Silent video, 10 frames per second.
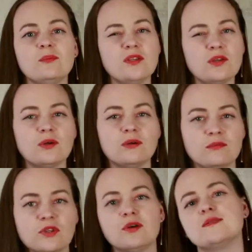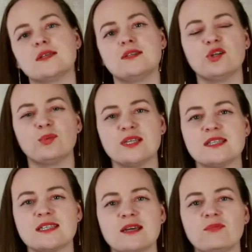but you know that you're one
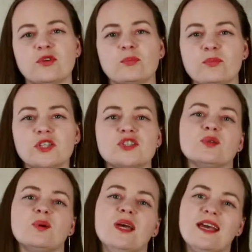step from B2